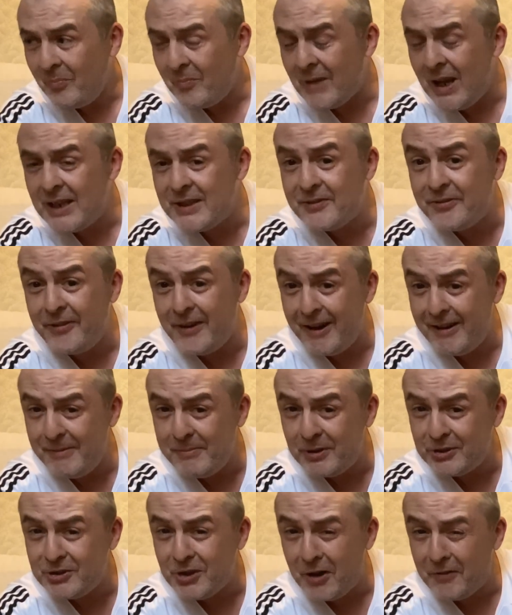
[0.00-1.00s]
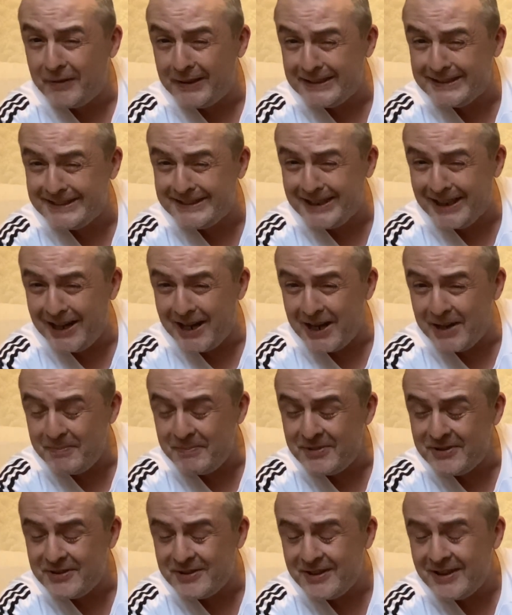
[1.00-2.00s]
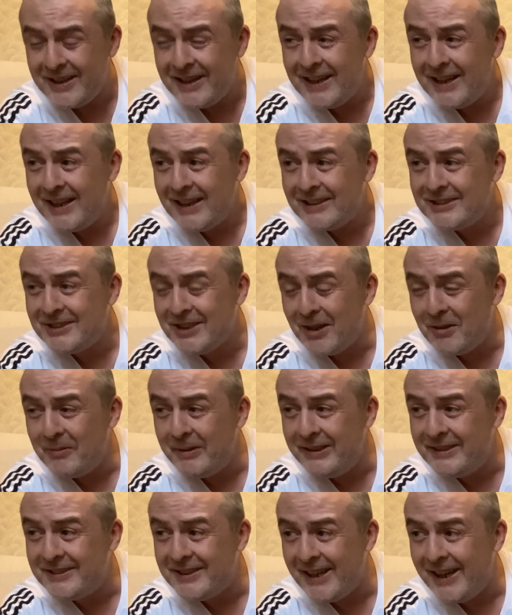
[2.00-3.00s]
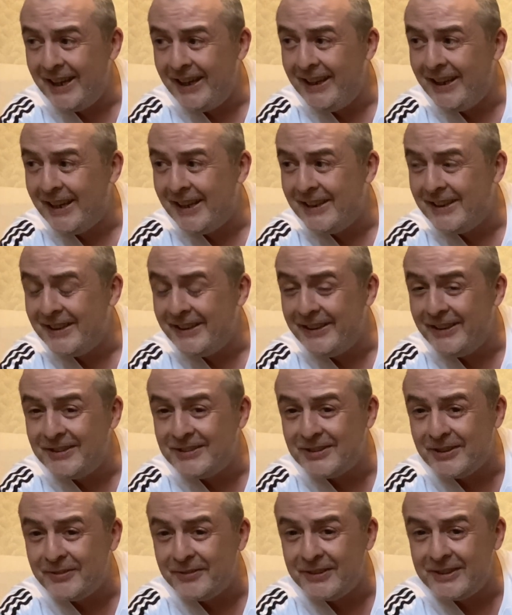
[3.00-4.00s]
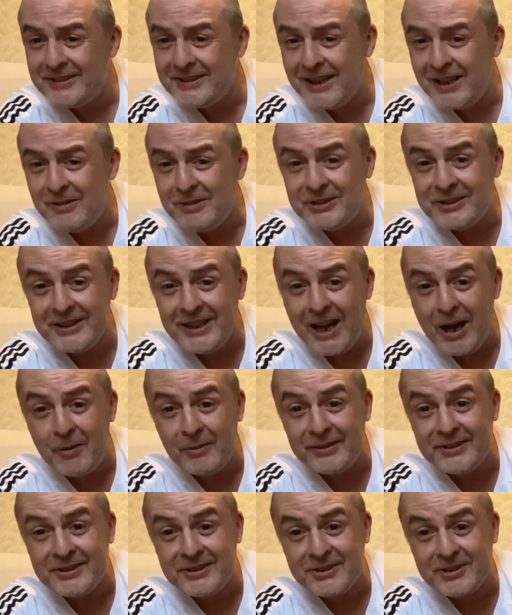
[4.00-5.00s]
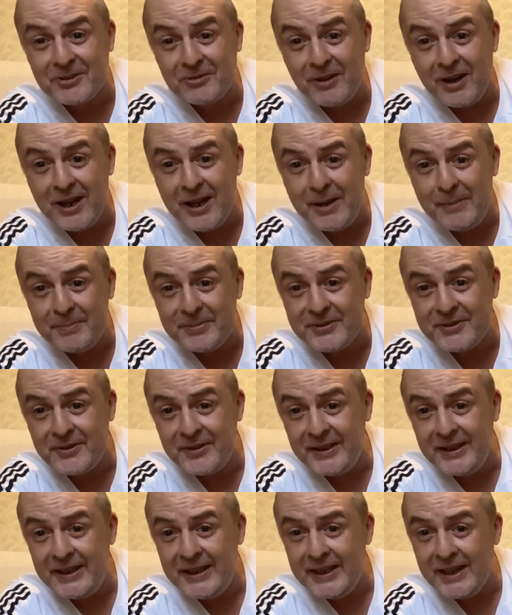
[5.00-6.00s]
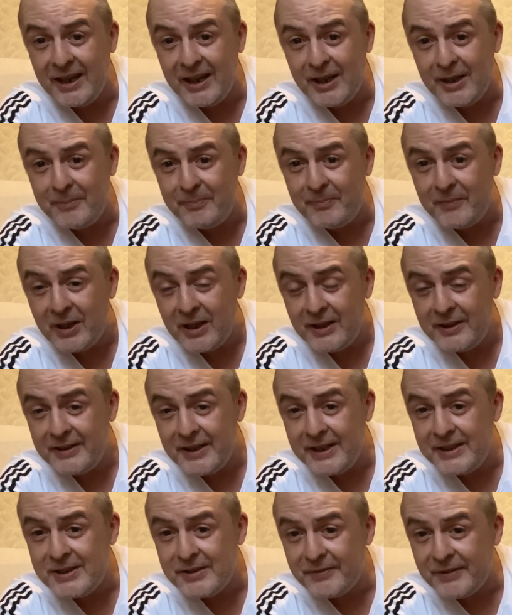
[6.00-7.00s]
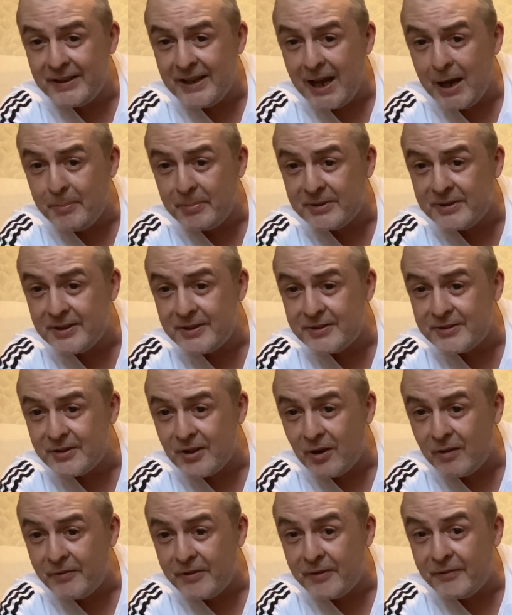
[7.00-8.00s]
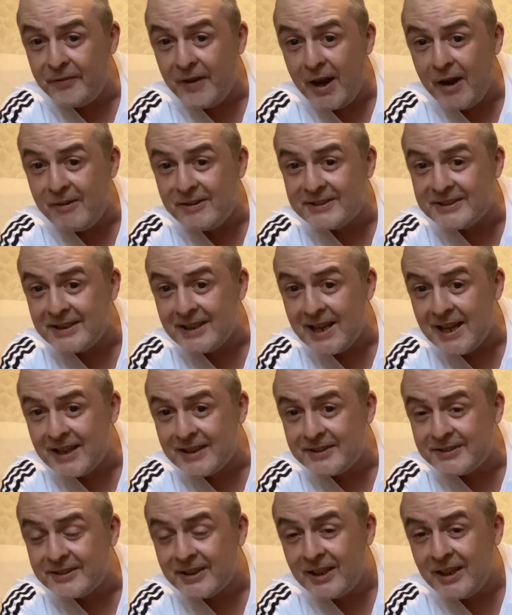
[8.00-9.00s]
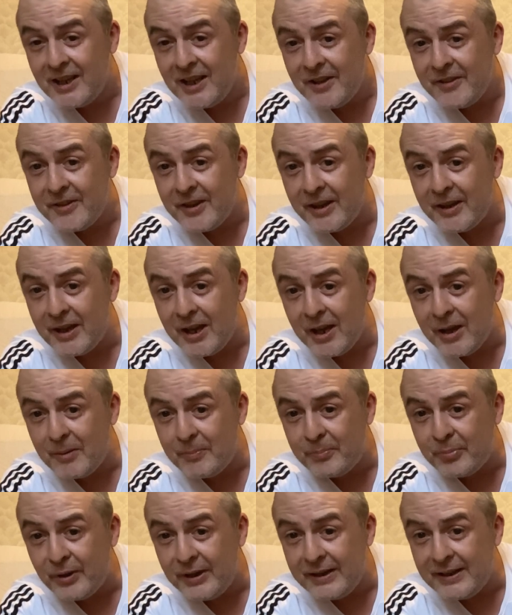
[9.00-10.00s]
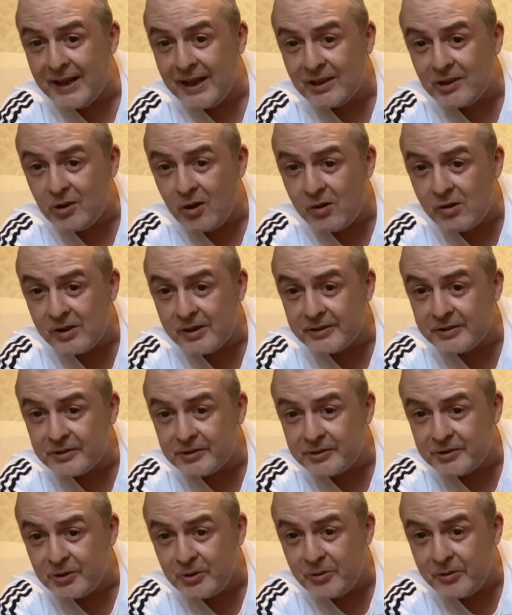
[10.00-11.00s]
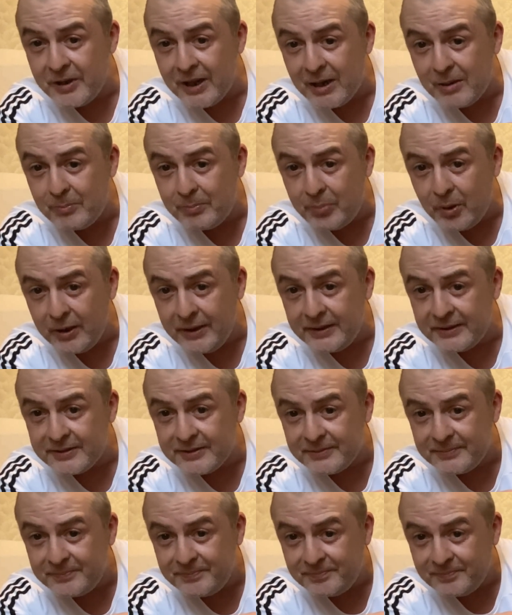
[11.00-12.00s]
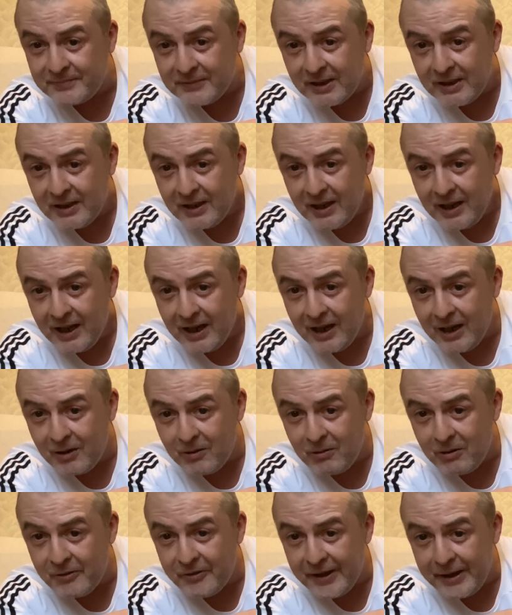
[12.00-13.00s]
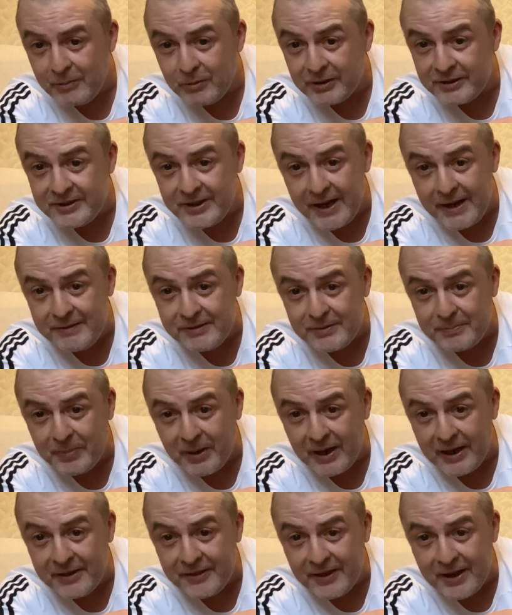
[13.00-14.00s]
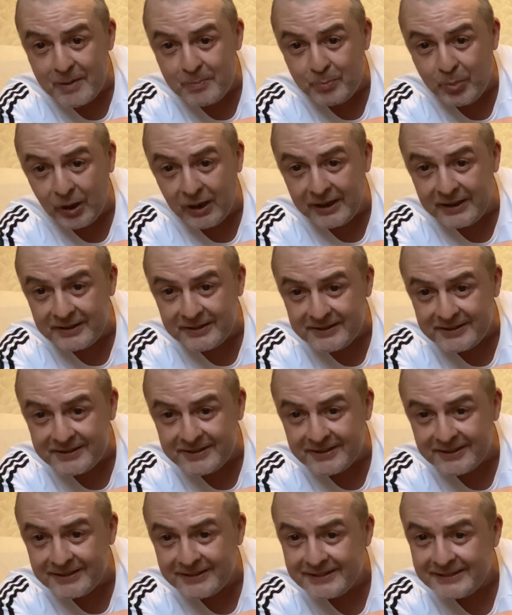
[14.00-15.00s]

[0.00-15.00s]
It's very much of its times, shall we say, in the use of its language and how it describes the native inhabitants of the various lands that Britain had conquered to that point, how they were tamed by their bullets